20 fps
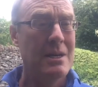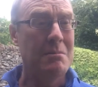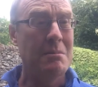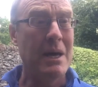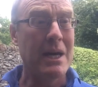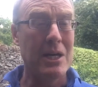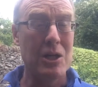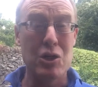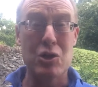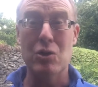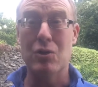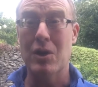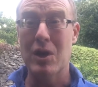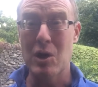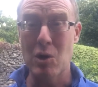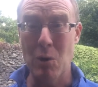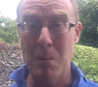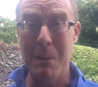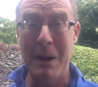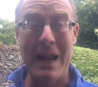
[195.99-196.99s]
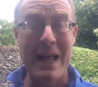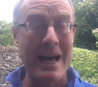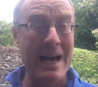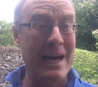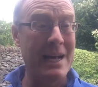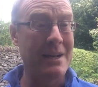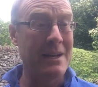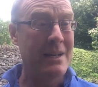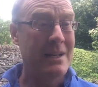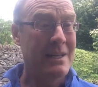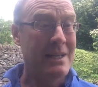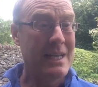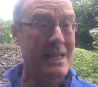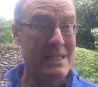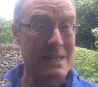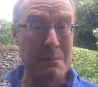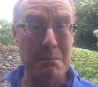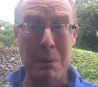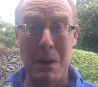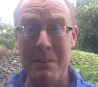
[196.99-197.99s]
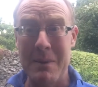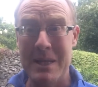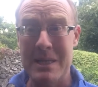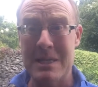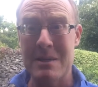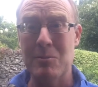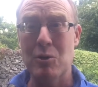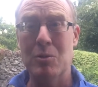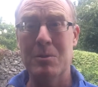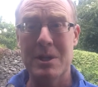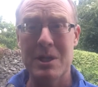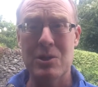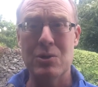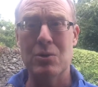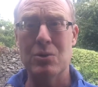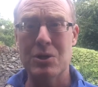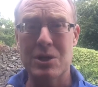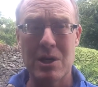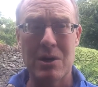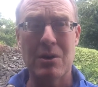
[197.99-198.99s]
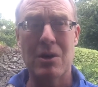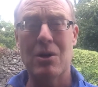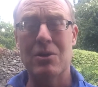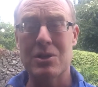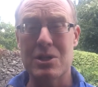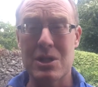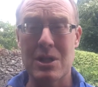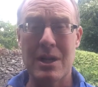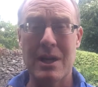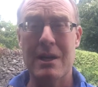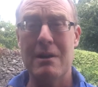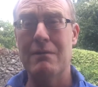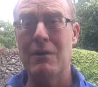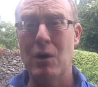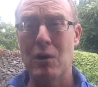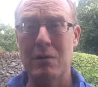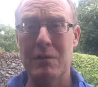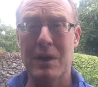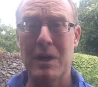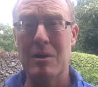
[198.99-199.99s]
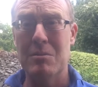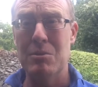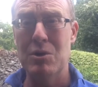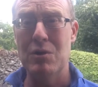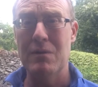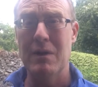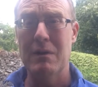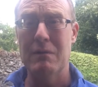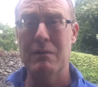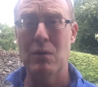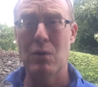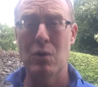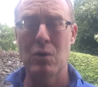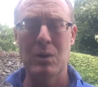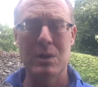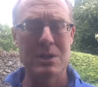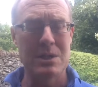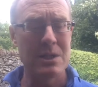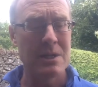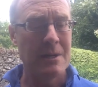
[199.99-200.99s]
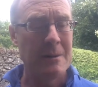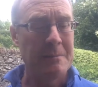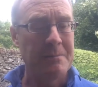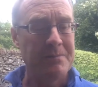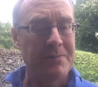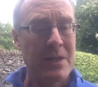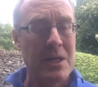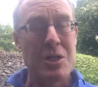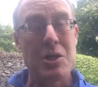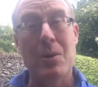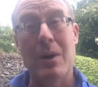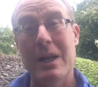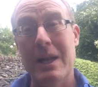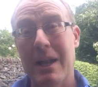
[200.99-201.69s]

making sure that your plan is implementable but is also constantly evolving and moving forwards. So I